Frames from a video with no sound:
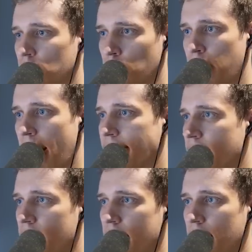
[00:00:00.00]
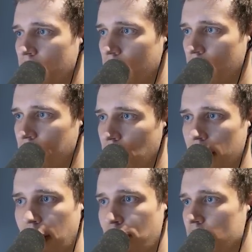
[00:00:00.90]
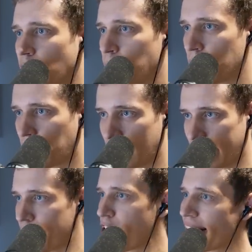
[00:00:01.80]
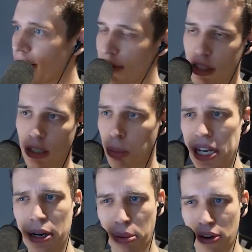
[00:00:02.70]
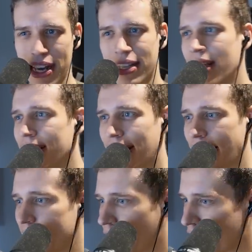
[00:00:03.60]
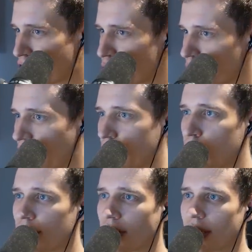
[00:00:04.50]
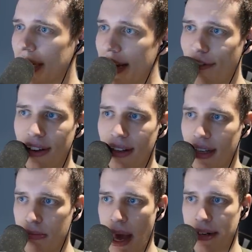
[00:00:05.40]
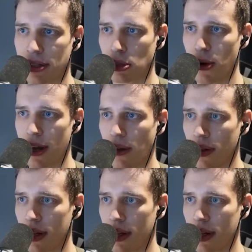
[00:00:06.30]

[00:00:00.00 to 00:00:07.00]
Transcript: bad. If you don't get the freaking speed upgrade. Like, if you had the speed upgrade, that first fight would have gone significantly better as well.